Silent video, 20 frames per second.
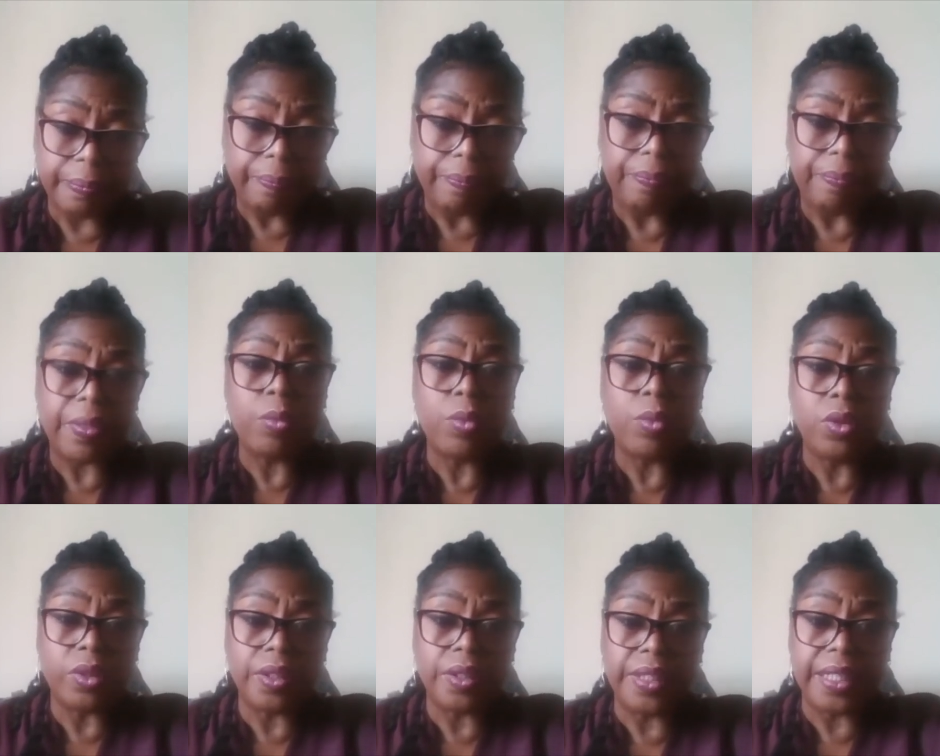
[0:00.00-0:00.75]
They will
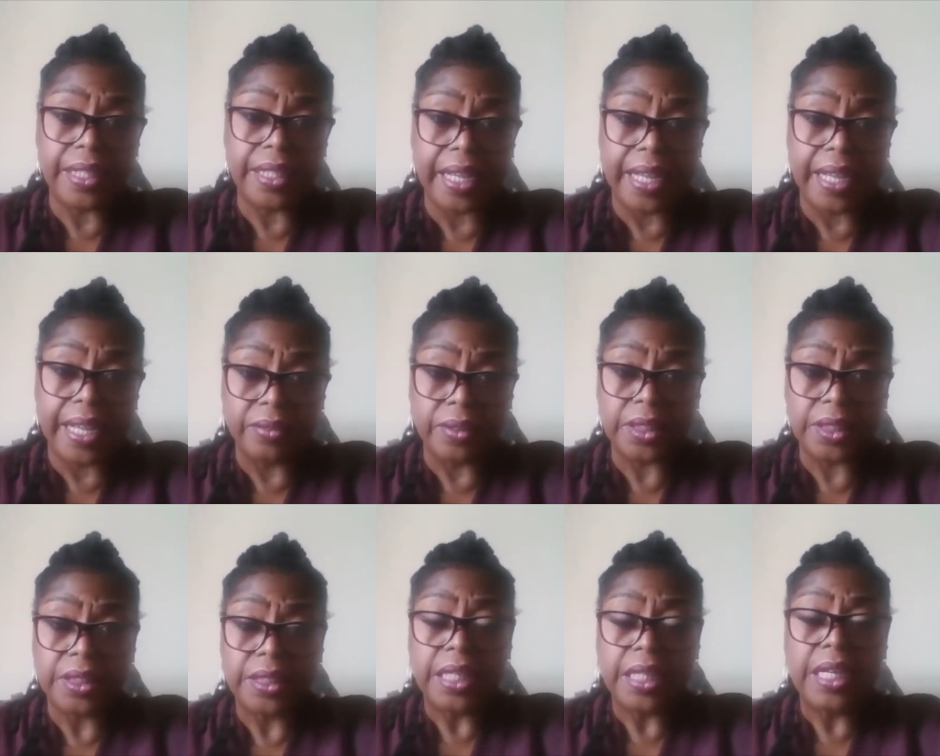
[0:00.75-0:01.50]
look at the account
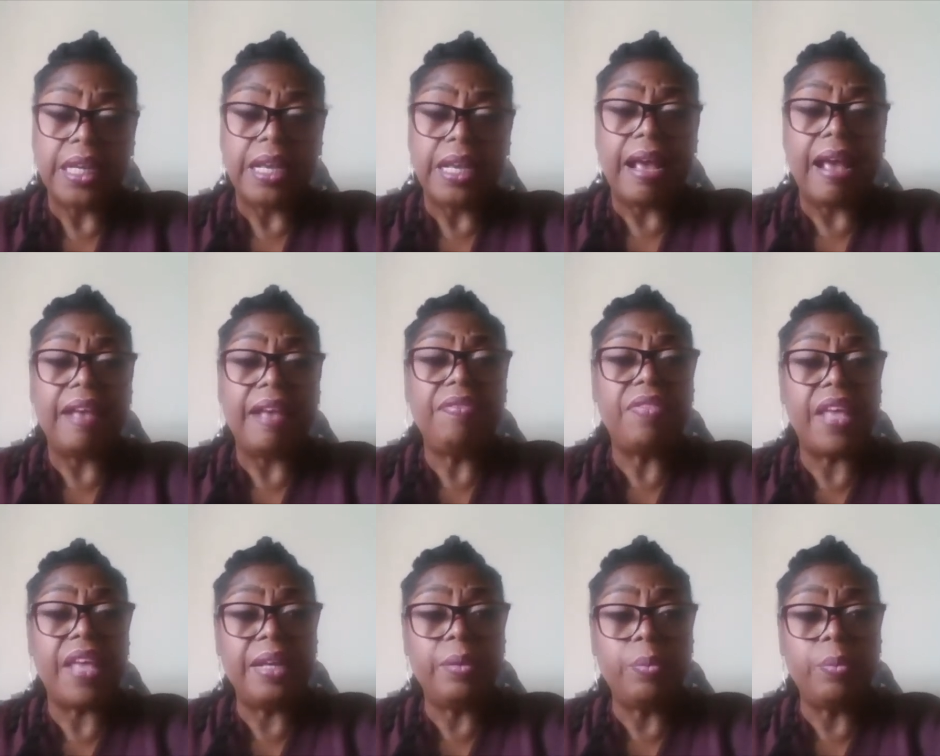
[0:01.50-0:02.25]
and
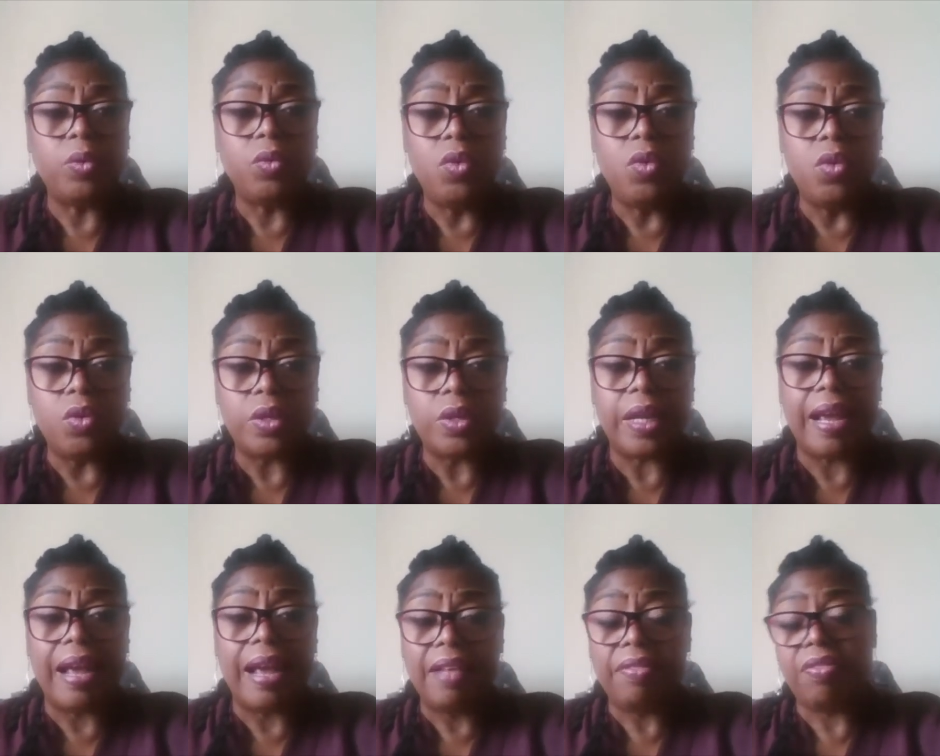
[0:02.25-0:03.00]
they will look
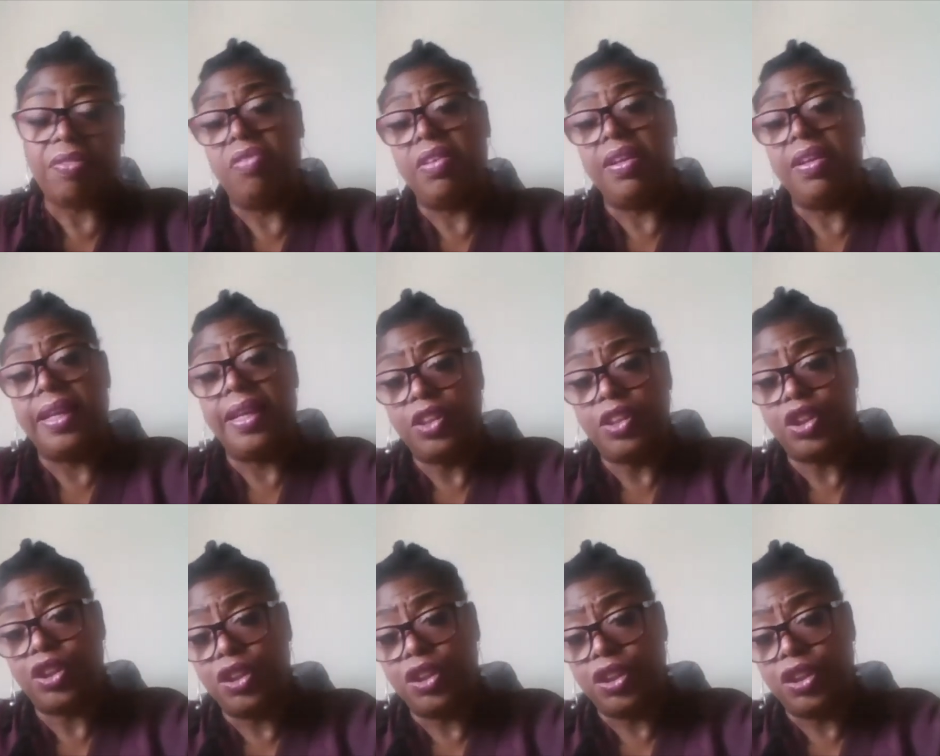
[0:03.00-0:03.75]
at the
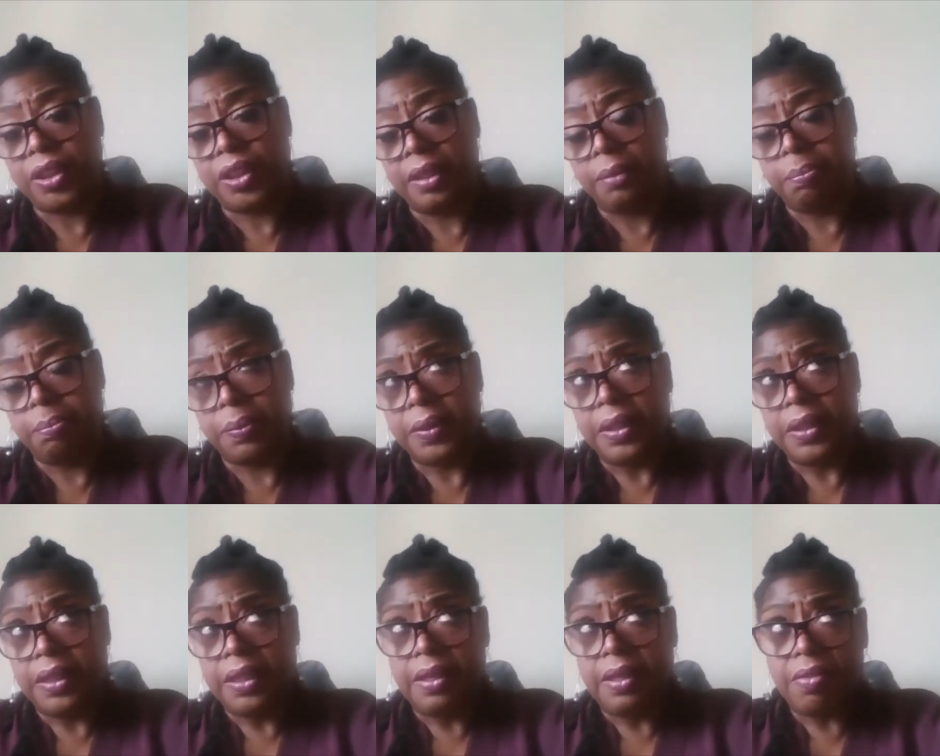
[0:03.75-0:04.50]
relationship
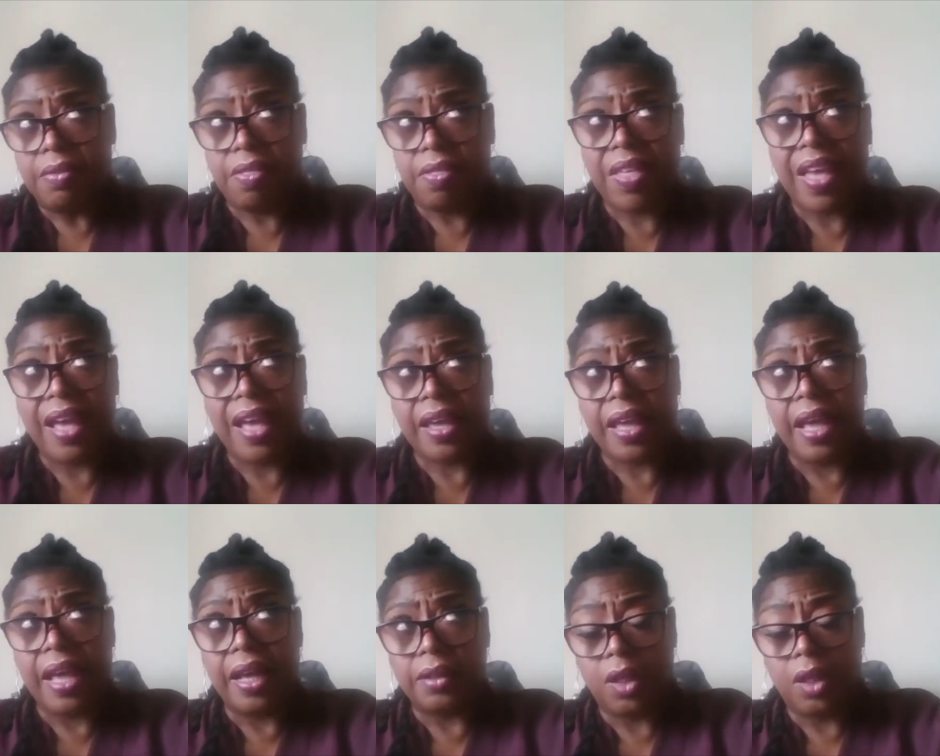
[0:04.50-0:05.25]
that that
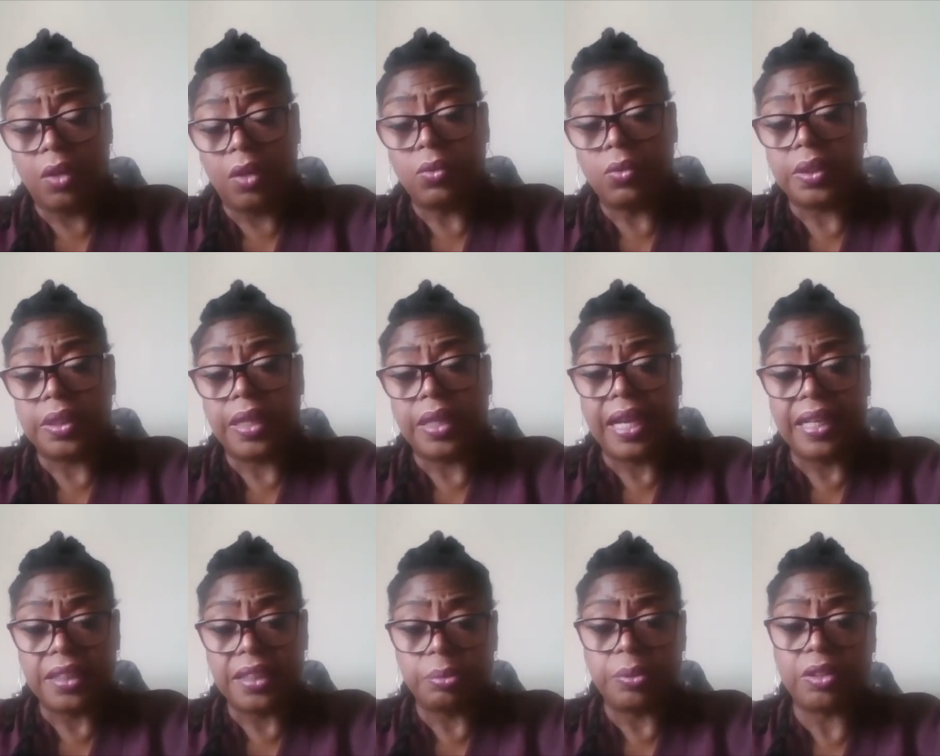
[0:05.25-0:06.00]
account holder
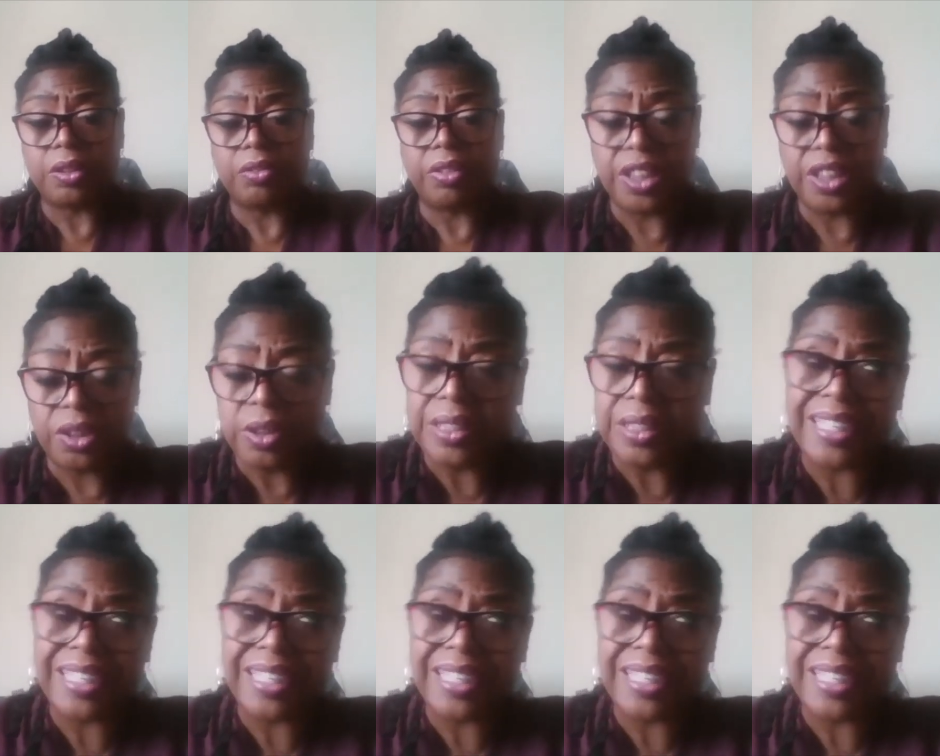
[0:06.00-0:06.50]
has with the credit union.